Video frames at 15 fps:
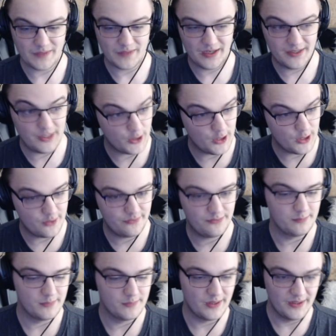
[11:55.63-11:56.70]
There it goes.
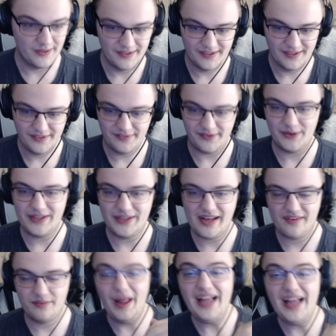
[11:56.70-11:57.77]
So that
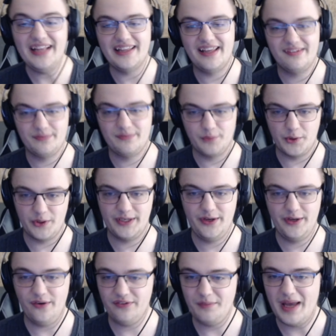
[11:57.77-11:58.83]
is my list for
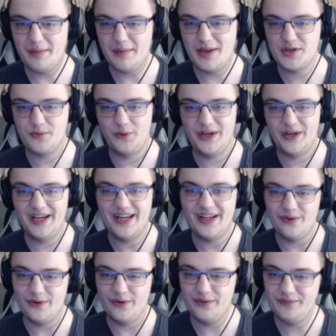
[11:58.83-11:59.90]
Heroes of Might and Magic Free,
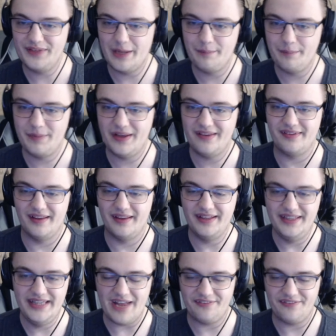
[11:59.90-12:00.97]
Horn of the Abyss,
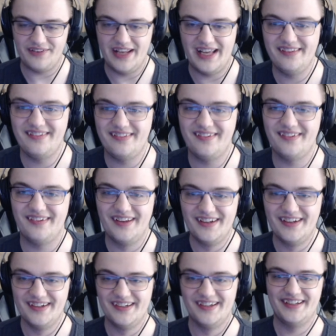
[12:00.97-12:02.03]
Death Knights.
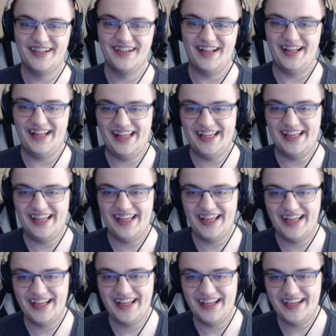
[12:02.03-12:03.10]

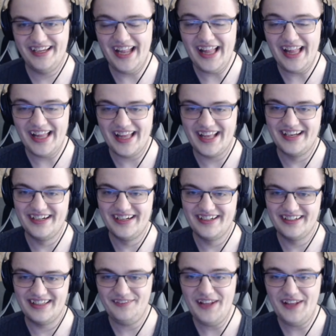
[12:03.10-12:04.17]
Uh, yeah.
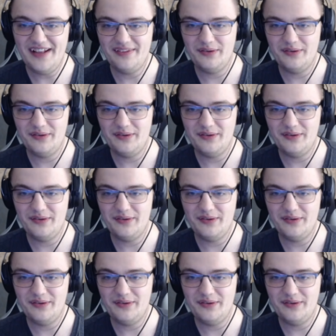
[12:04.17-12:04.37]
Death Knights